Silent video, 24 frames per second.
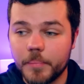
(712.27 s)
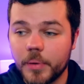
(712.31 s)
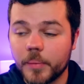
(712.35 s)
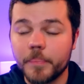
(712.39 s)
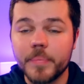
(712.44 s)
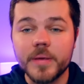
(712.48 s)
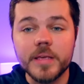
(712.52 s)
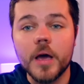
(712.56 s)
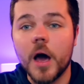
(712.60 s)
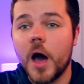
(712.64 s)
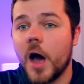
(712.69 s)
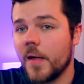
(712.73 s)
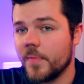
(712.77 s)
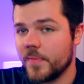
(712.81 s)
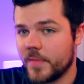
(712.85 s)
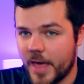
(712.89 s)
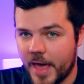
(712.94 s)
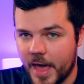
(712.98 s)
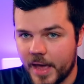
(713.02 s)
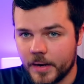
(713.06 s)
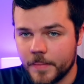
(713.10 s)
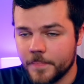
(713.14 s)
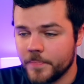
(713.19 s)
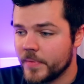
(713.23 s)
But beyond
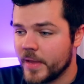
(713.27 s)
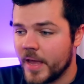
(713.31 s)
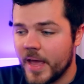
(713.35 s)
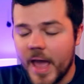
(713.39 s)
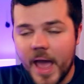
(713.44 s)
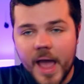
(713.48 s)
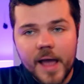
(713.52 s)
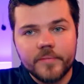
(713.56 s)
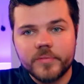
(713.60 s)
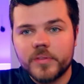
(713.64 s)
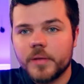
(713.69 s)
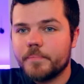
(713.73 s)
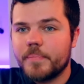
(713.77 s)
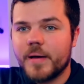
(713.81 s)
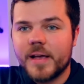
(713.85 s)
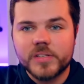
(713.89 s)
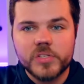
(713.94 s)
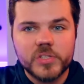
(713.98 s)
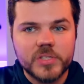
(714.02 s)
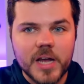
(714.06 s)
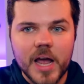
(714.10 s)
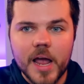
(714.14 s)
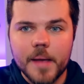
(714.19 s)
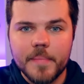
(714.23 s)
that, have the
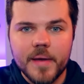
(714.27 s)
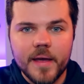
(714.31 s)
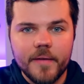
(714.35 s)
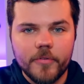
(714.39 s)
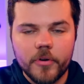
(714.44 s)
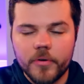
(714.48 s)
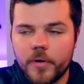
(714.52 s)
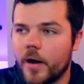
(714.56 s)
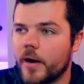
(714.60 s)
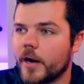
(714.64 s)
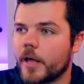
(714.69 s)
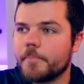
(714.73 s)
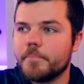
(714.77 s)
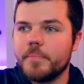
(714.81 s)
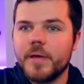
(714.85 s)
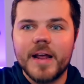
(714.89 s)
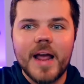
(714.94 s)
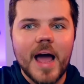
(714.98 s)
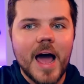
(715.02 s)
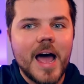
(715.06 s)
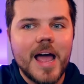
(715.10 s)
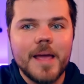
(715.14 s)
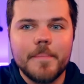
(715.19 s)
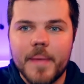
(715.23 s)
best time ever on a
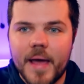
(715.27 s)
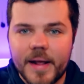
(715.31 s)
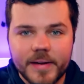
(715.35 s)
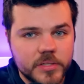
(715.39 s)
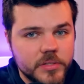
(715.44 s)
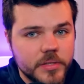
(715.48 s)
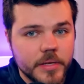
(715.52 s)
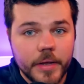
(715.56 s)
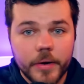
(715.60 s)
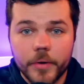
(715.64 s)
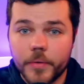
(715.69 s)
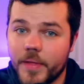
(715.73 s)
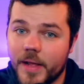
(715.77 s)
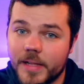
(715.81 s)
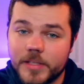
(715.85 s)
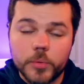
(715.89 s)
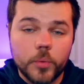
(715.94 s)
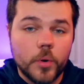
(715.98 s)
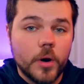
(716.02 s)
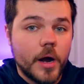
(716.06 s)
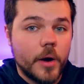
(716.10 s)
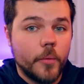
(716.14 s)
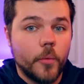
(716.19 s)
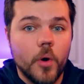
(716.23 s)
big IMAX theater. That's
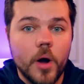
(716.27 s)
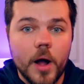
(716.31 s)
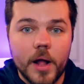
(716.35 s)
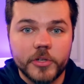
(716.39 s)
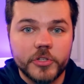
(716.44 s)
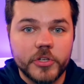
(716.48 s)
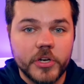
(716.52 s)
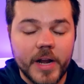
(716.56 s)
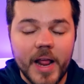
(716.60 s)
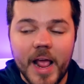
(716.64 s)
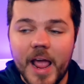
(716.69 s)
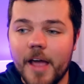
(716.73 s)
where I watched it.